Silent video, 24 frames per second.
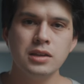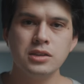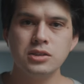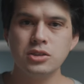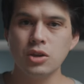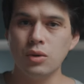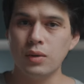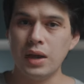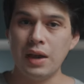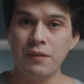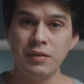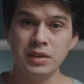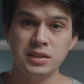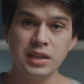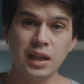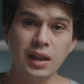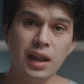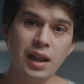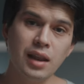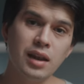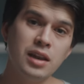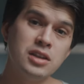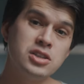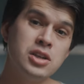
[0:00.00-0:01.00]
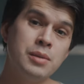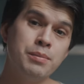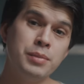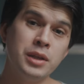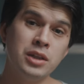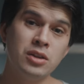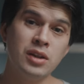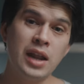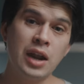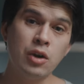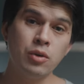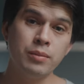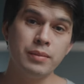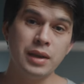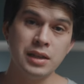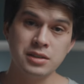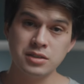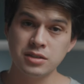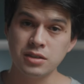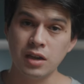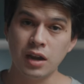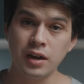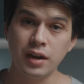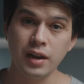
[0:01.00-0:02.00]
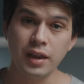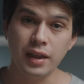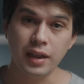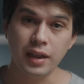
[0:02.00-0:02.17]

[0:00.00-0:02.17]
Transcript: So having said that, let's jump into Lightroom and start